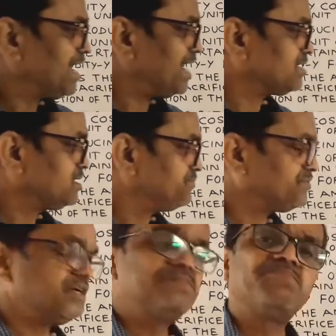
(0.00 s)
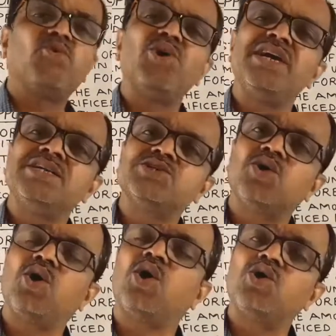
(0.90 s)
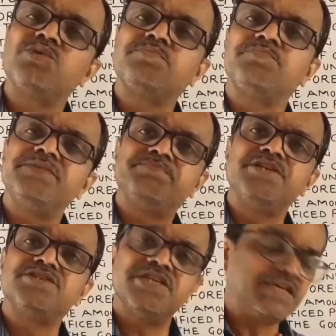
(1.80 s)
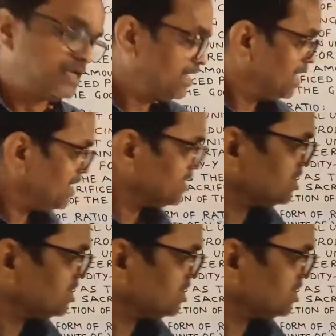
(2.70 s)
at different points on PPC. Let